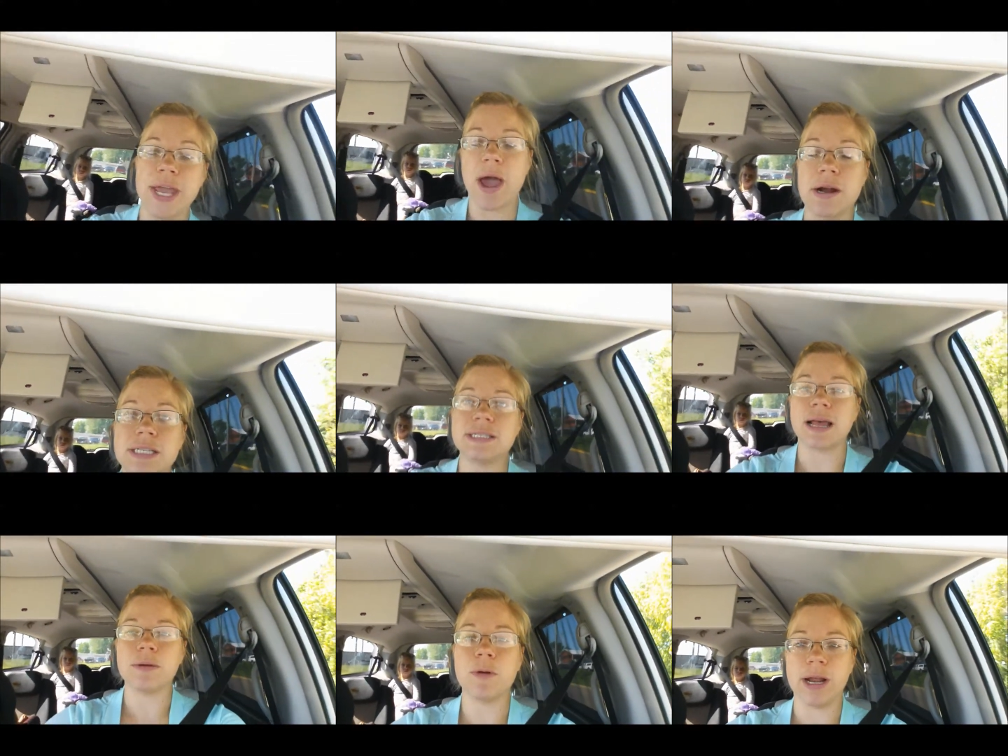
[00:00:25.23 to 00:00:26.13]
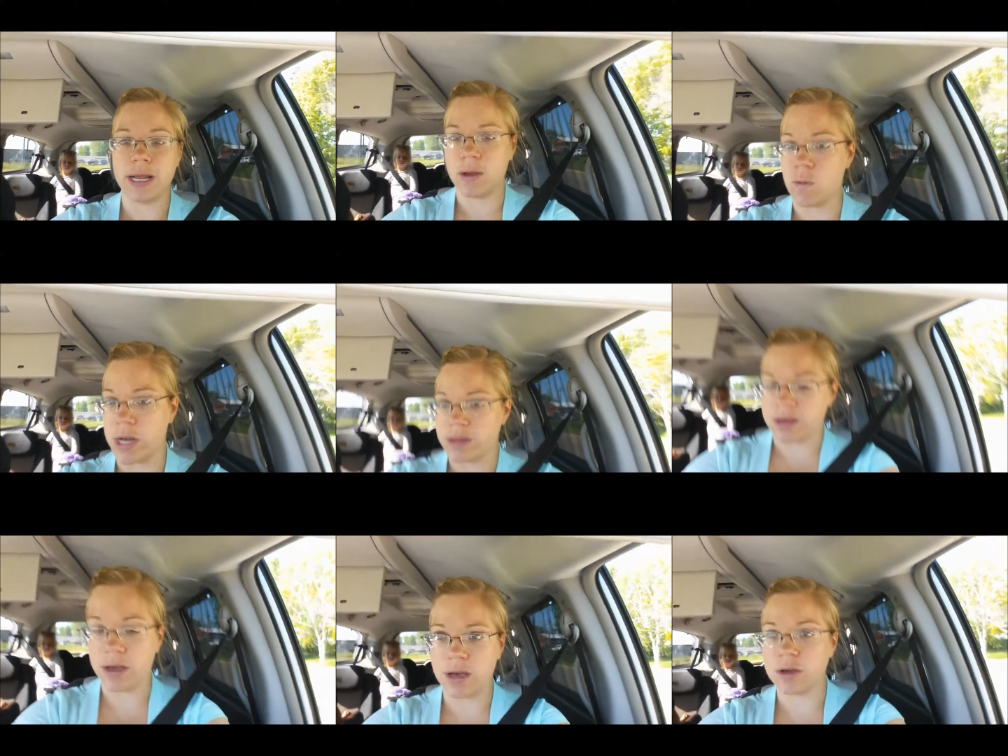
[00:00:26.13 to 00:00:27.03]
They are celebrating one of
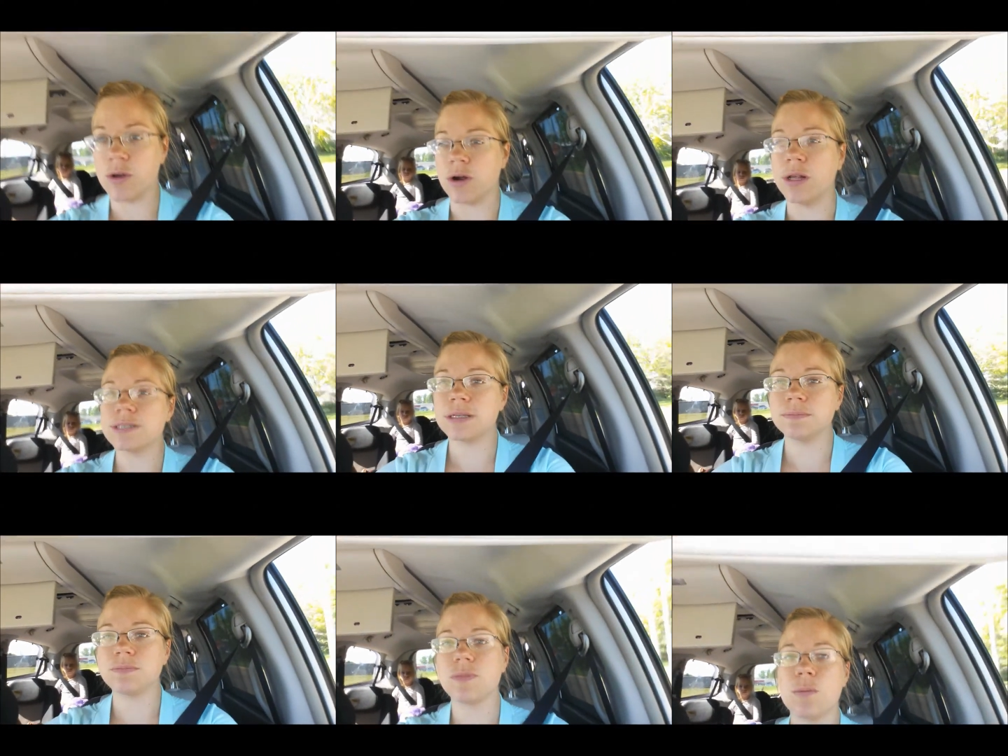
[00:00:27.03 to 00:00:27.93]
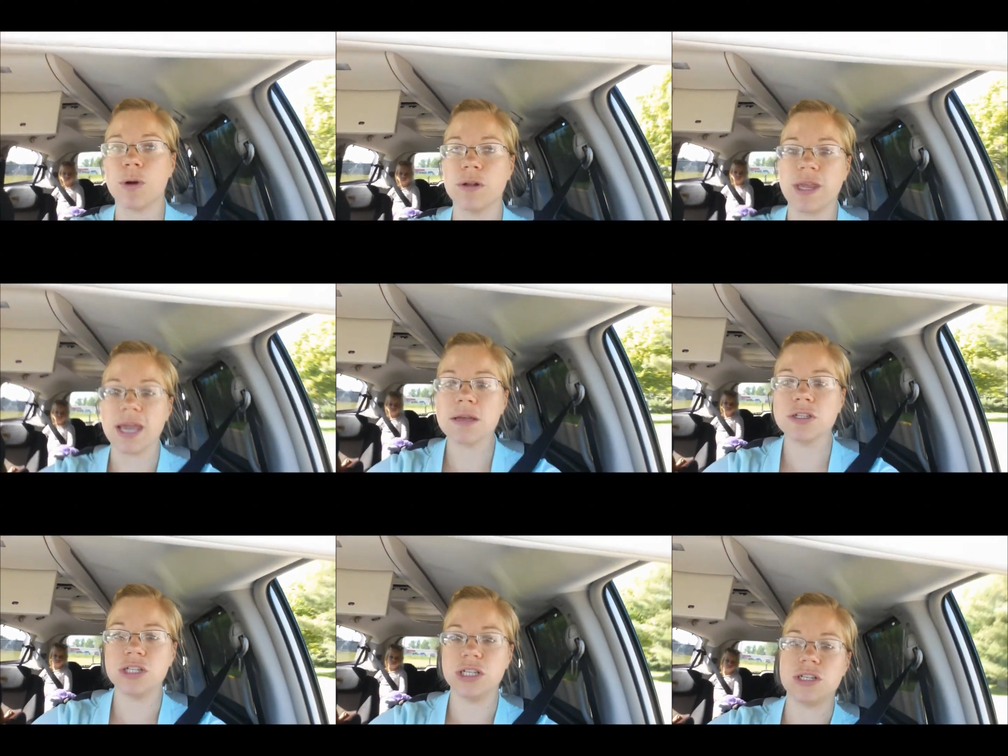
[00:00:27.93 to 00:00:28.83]
the girls'
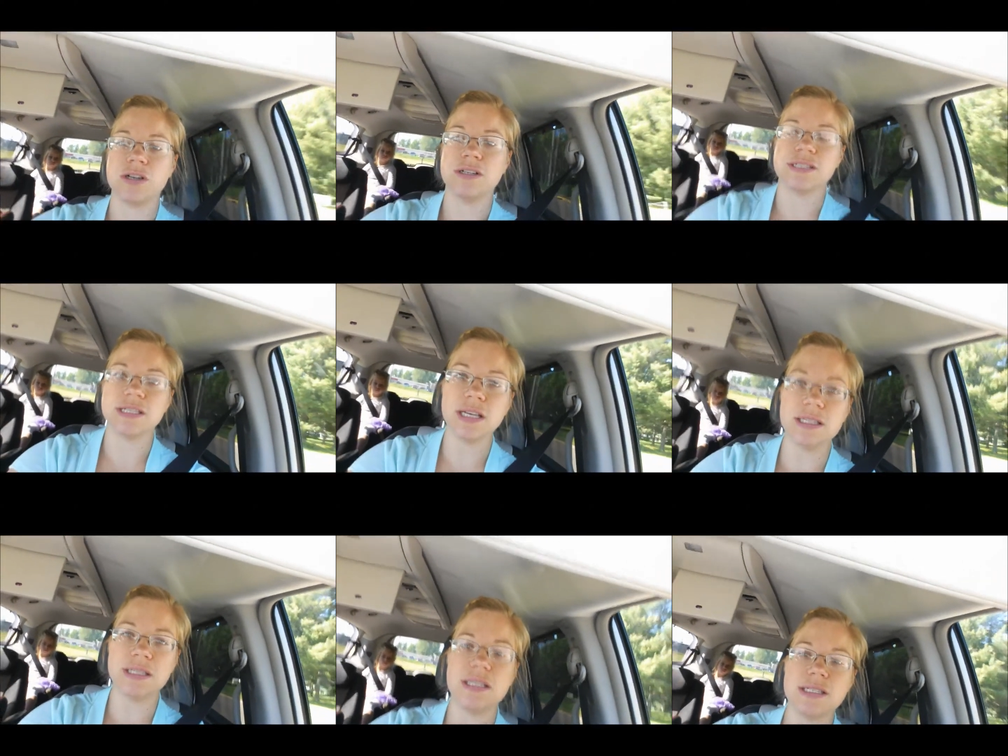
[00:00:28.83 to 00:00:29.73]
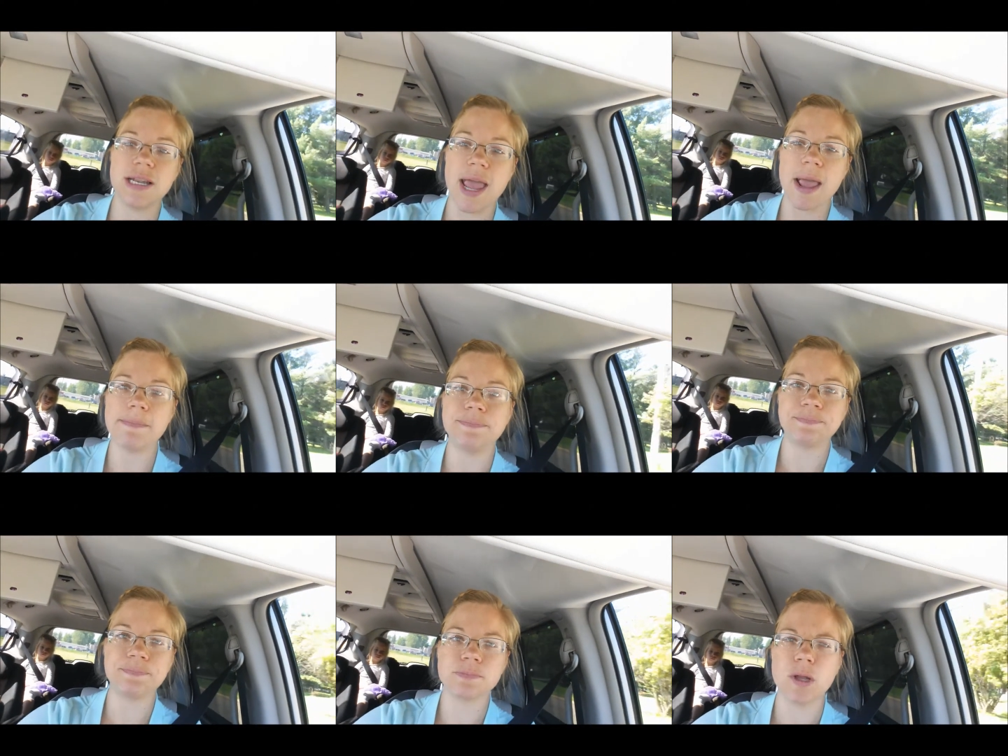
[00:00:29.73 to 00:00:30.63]
birthday. She turned six today.
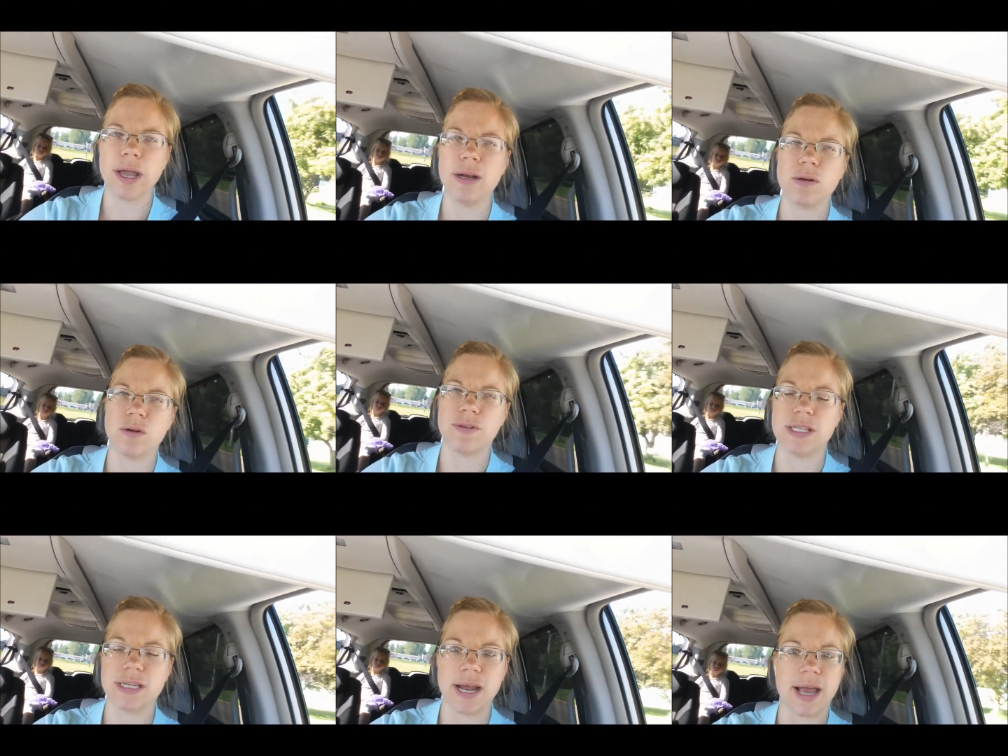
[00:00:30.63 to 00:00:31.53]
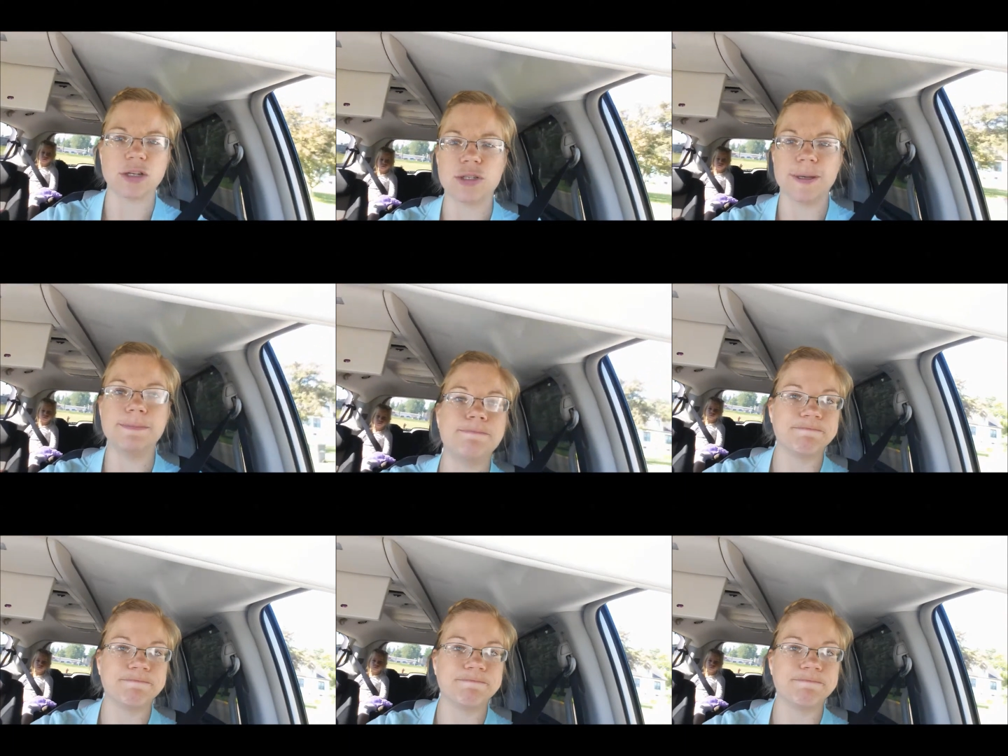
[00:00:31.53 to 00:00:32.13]
I don't know if it's today, actually.